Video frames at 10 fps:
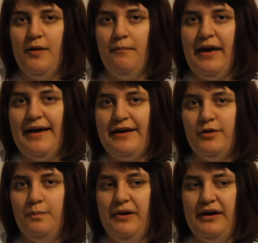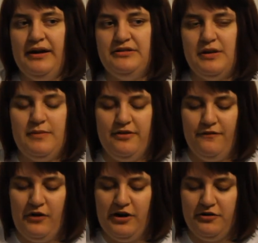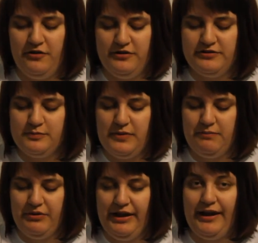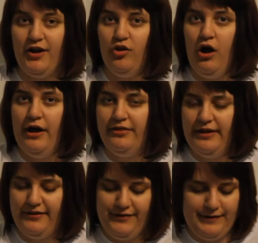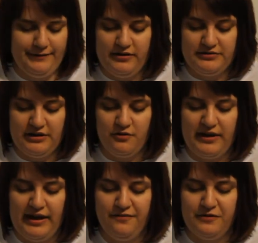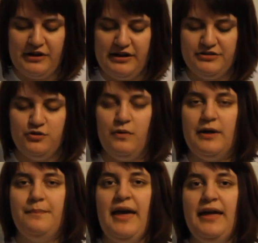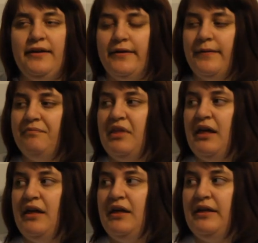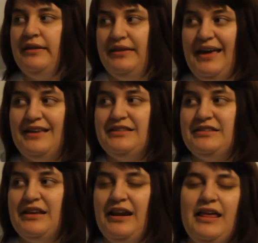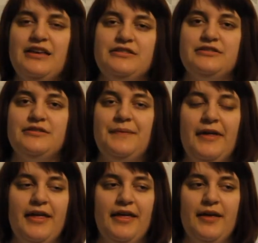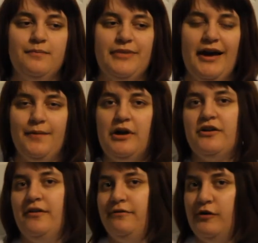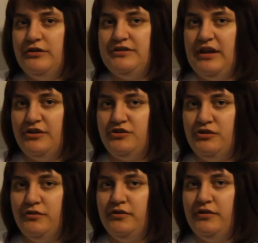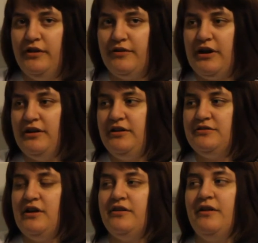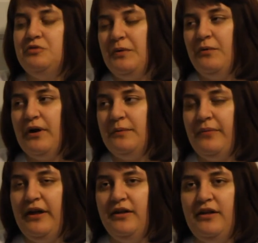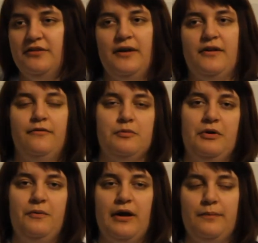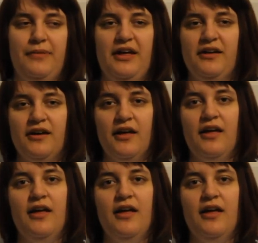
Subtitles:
Come Back by Demi Lovato. It's been playing a lot lately. Is it okay for guys to wear pink? Yes, it is, but I'm not gonna force the issue. If a guy is uncomfortable wearing pink, he's uncomfortable wearing pink,